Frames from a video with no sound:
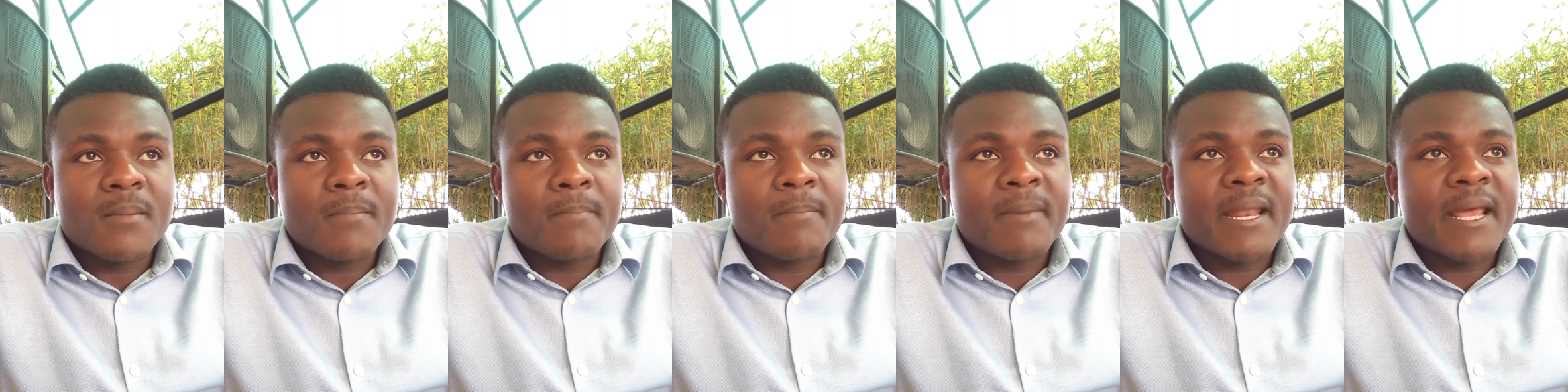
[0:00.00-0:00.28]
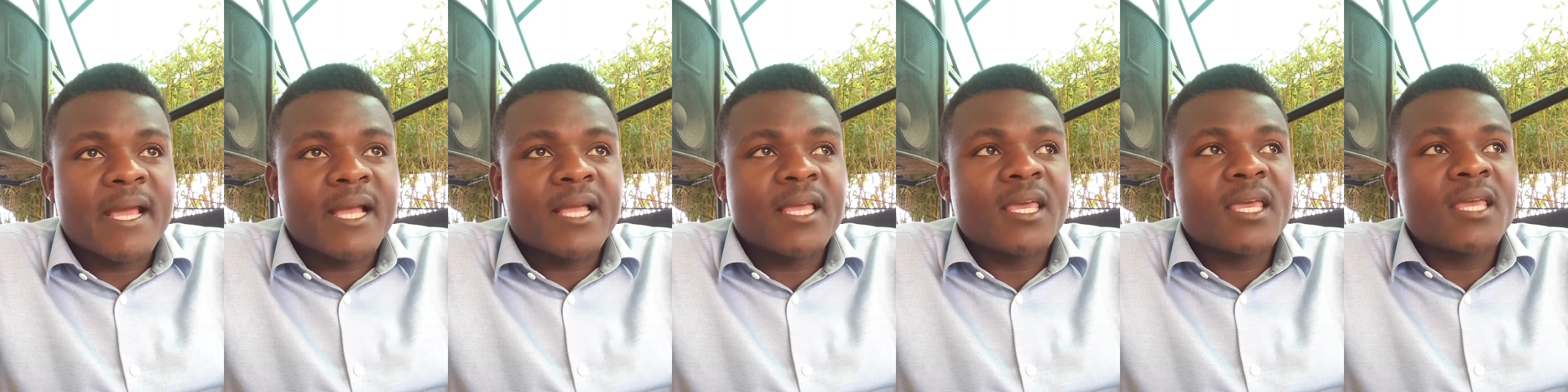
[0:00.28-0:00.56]

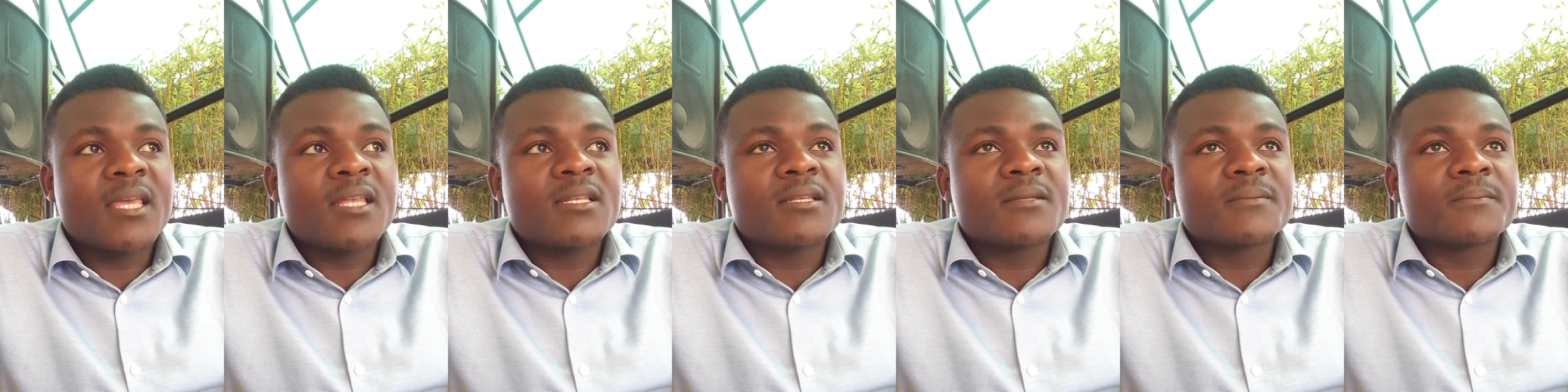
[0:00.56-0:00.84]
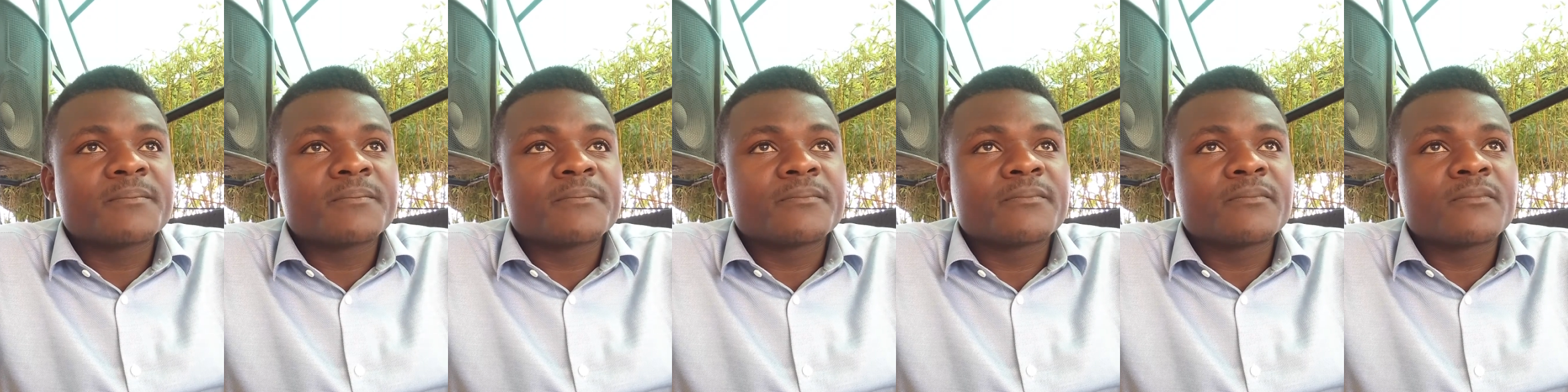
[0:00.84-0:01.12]
but again,
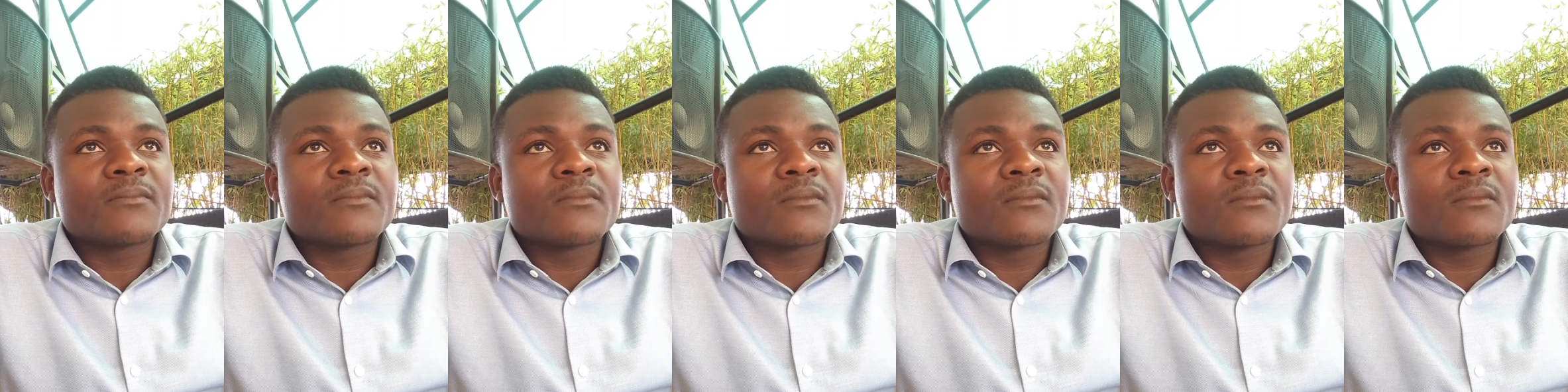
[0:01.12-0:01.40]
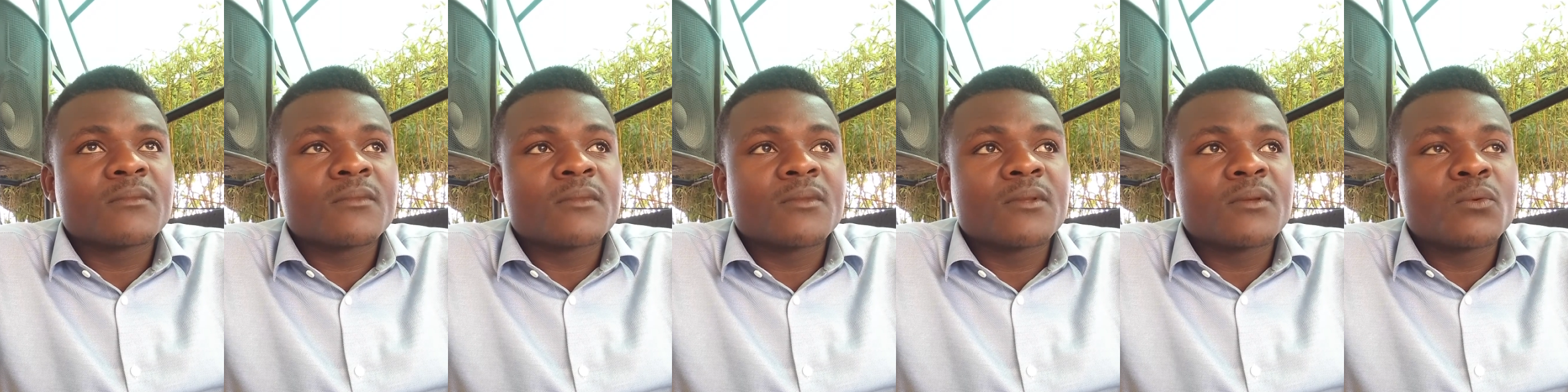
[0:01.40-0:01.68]

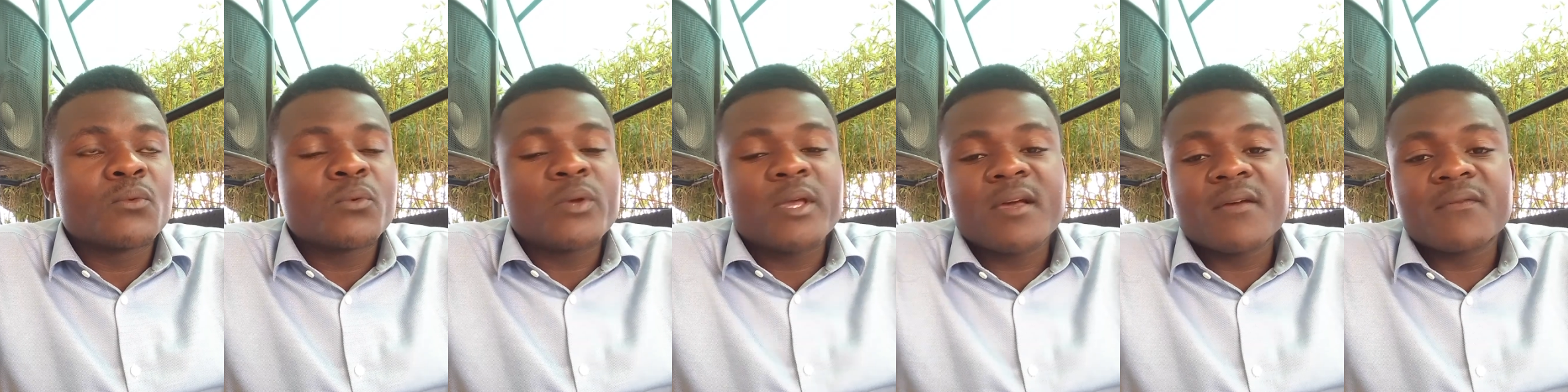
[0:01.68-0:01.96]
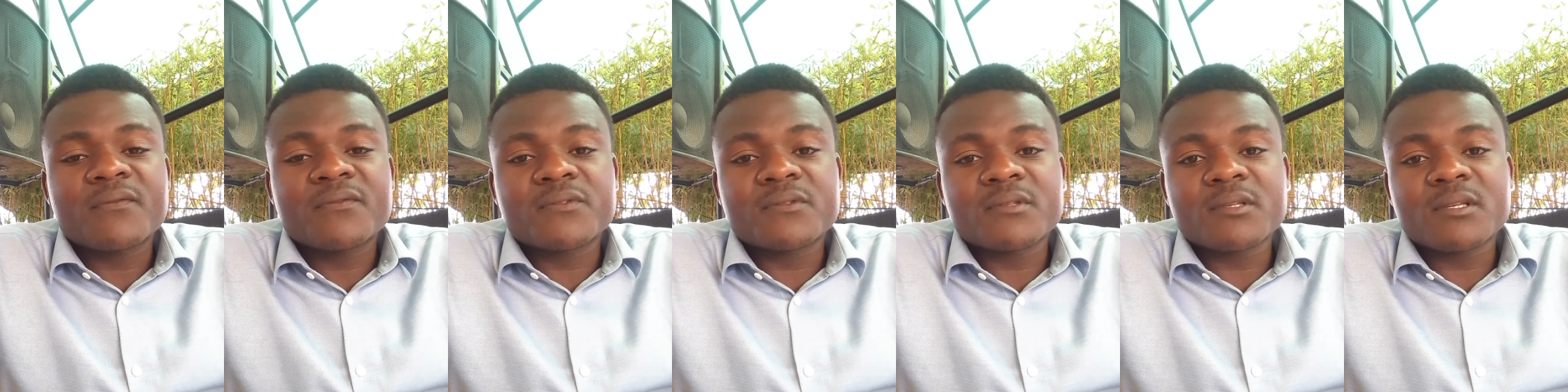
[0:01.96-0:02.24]
we
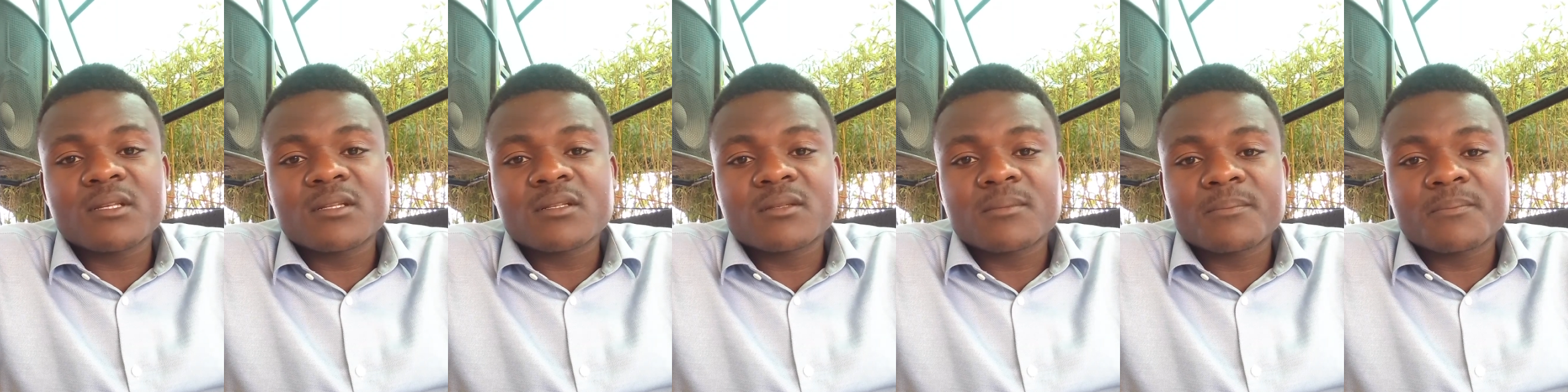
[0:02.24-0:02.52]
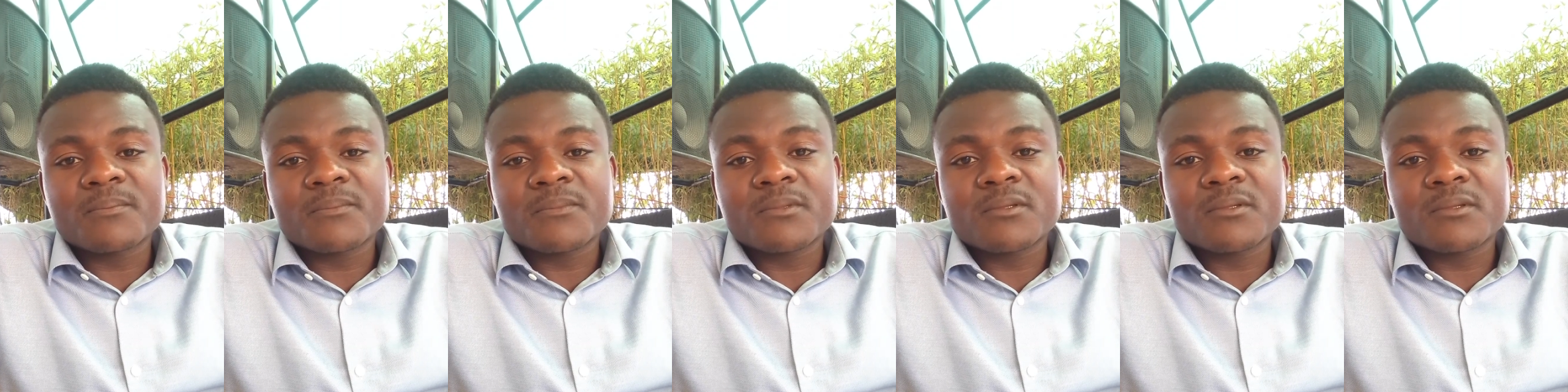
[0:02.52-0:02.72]
have seen